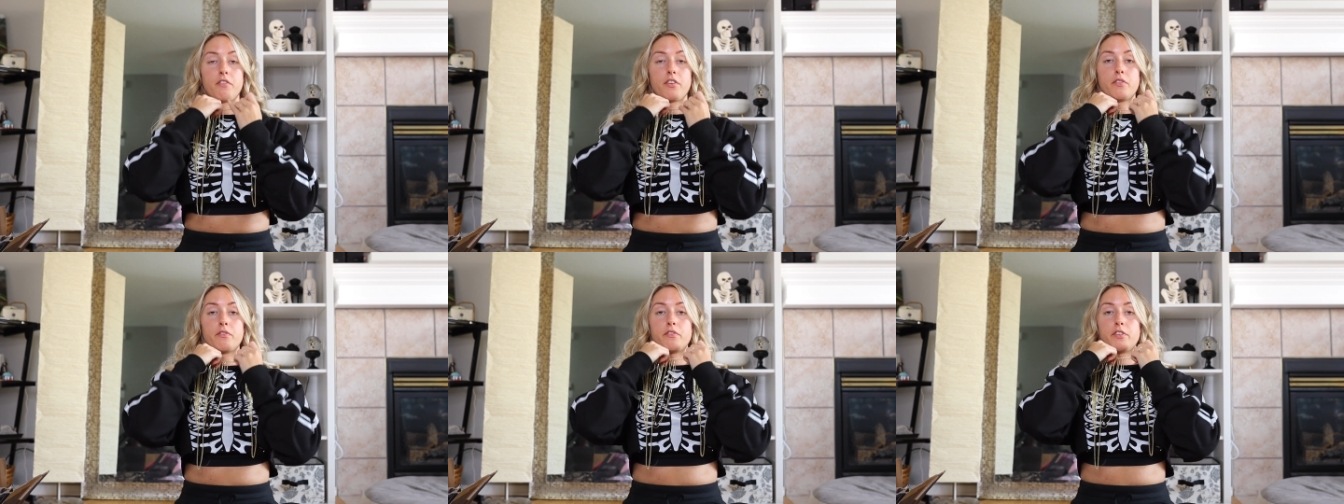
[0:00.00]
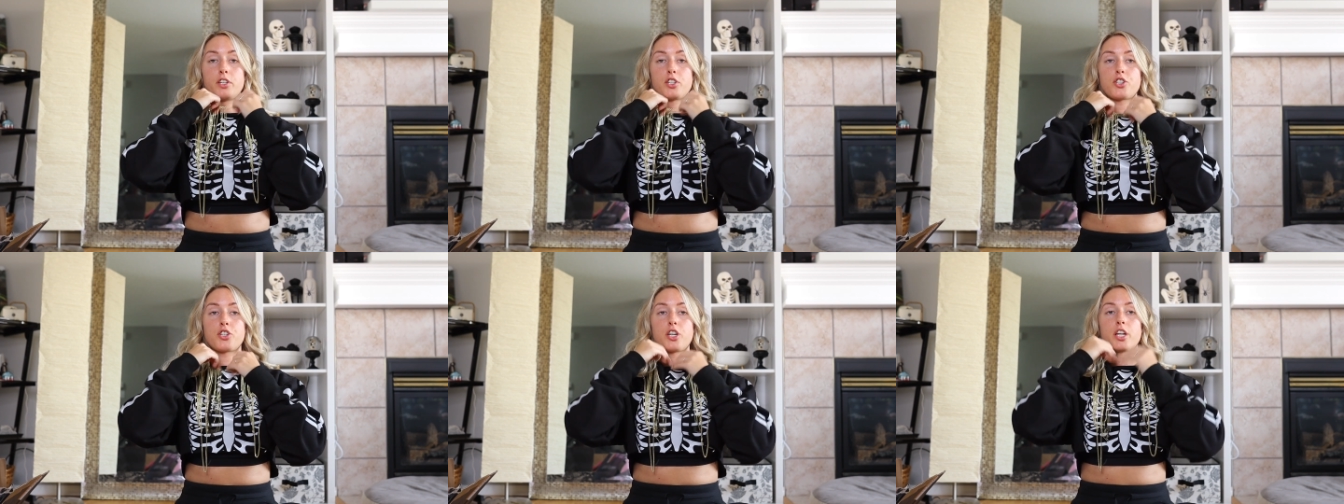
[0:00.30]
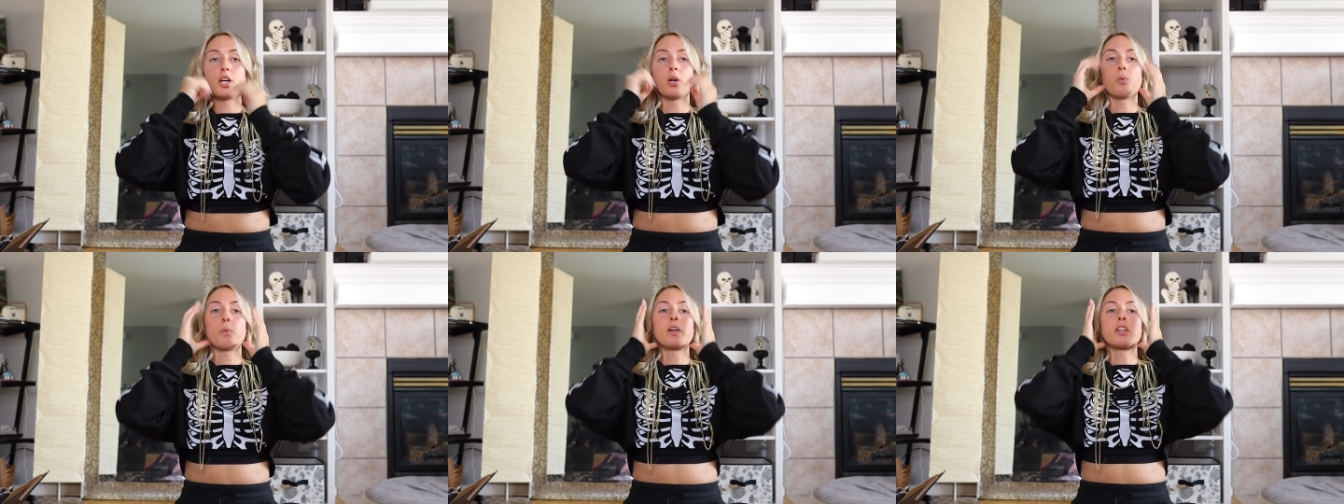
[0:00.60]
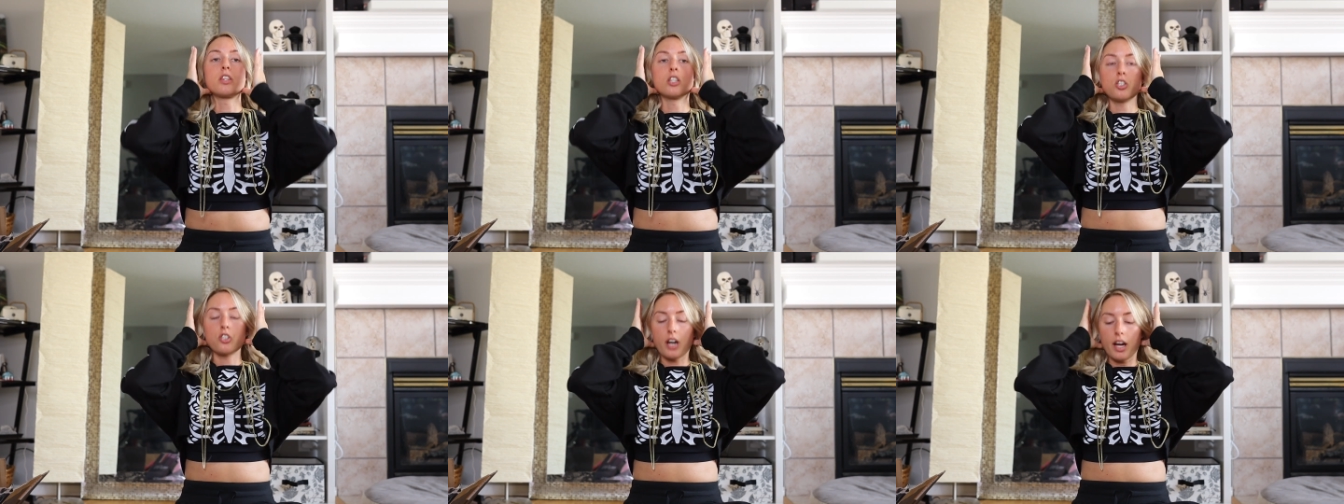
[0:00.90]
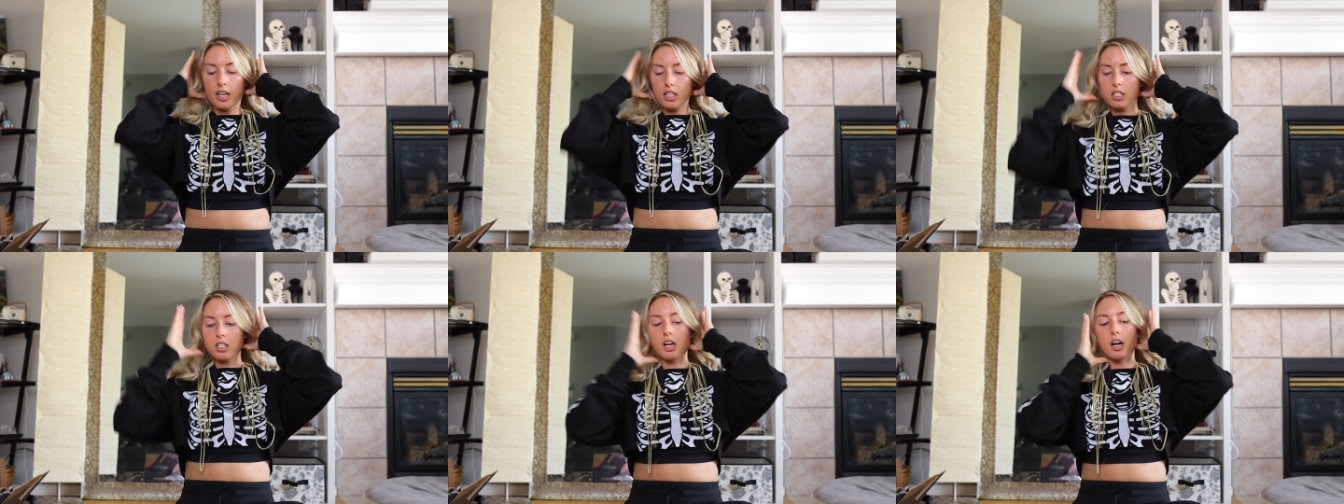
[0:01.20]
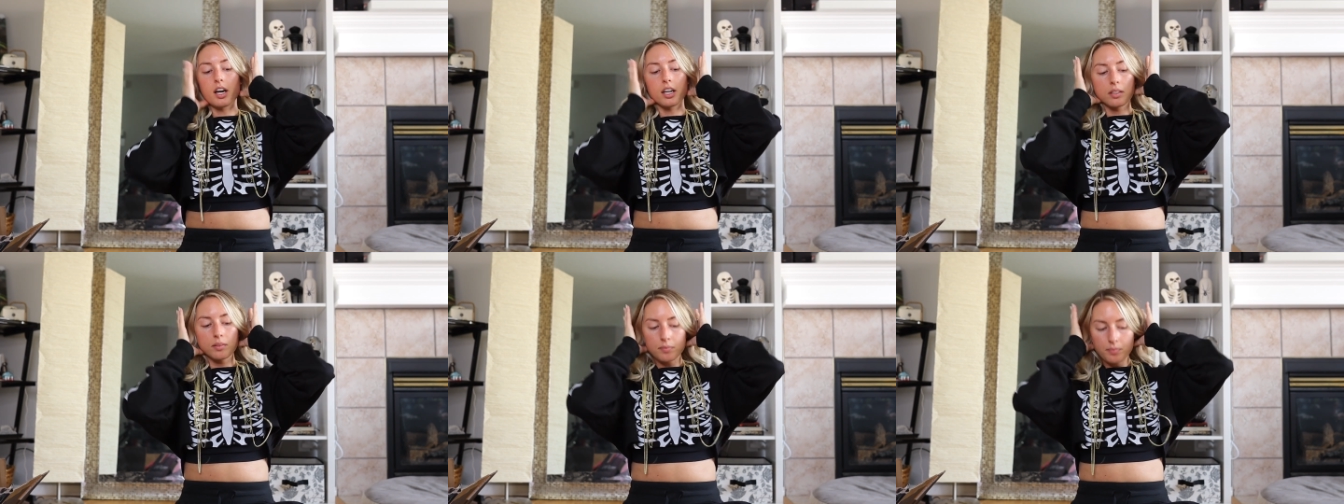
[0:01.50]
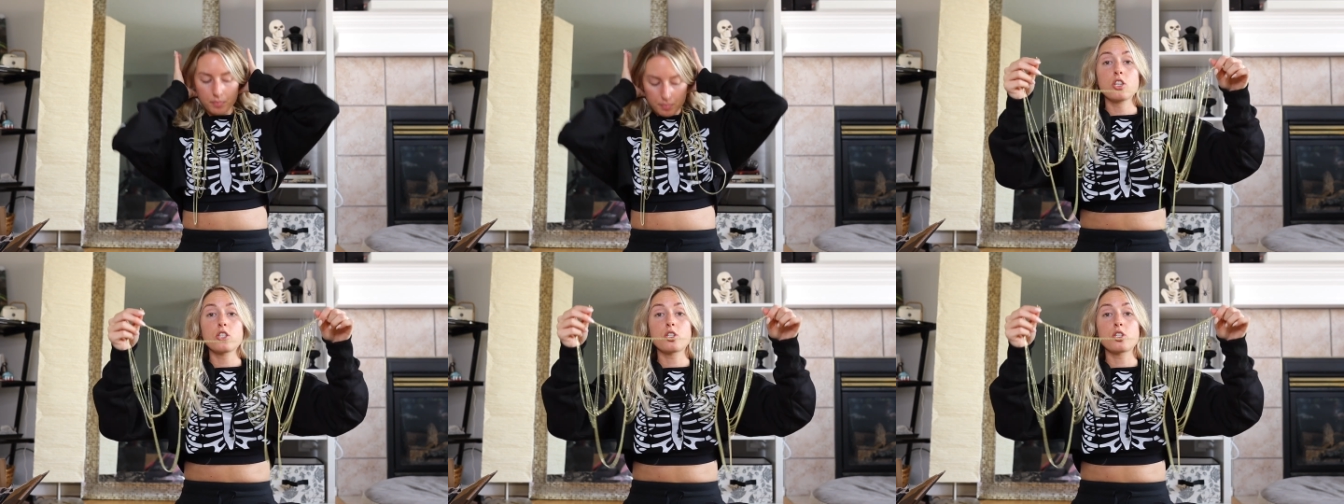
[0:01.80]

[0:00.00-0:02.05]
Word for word: of envision it with the dress on.